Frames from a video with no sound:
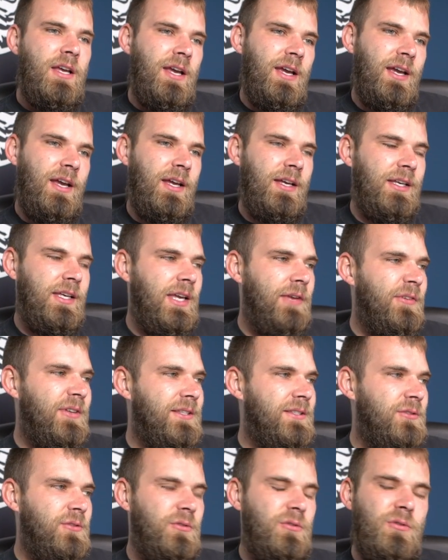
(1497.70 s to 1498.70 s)
and give
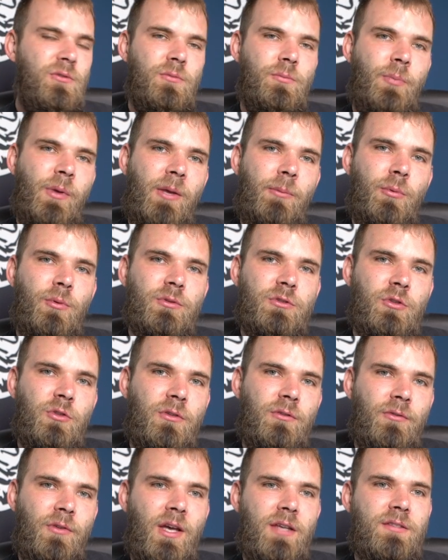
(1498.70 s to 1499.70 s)
it to people to
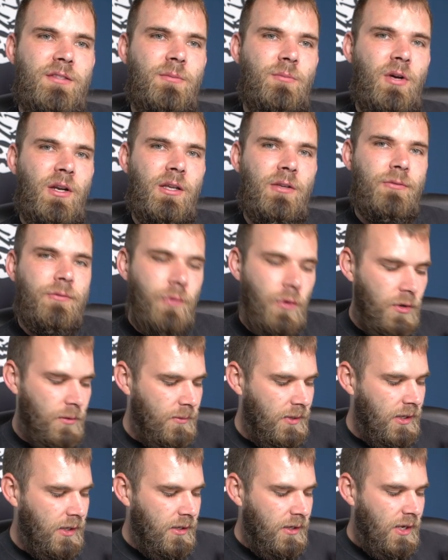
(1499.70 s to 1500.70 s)
invest the money for
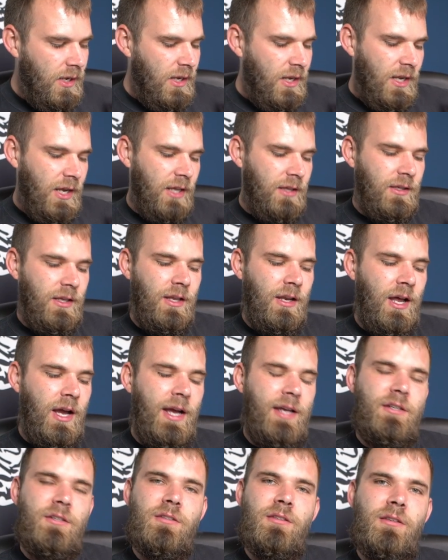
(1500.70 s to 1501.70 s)
me. And then
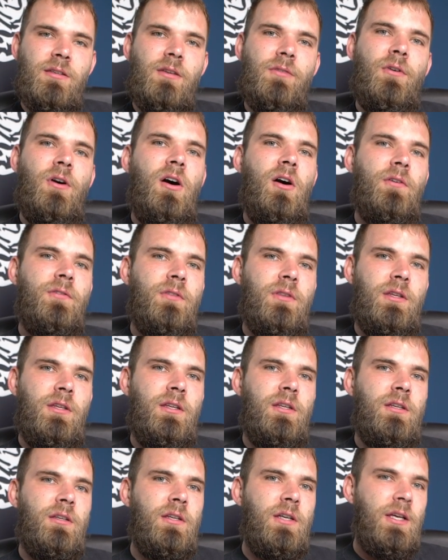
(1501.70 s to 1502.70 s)
I just live off
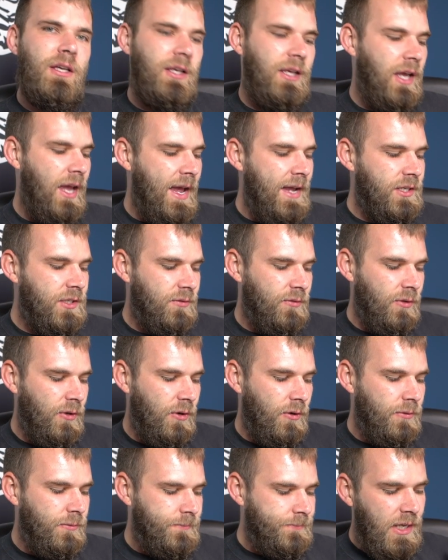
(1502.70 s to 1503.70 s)
the cash
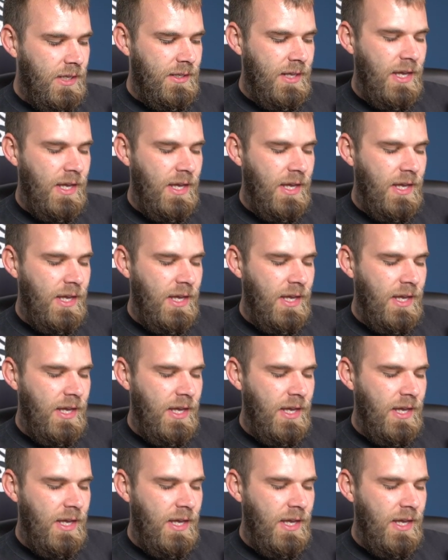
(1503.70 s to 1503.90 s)
flow. And